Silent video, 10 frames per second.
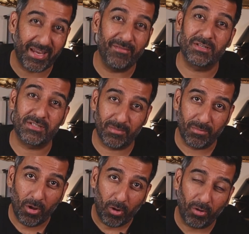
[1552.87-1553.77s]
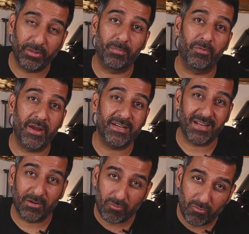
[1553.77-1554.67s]
give it some on the
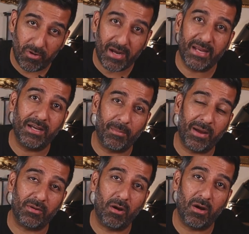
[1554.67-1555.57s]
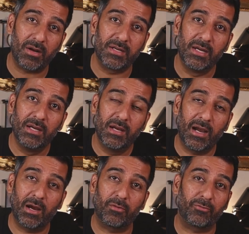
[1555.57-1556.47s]
brakes and really come out hard
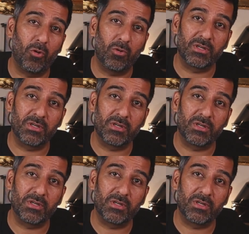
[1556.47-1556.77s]
out of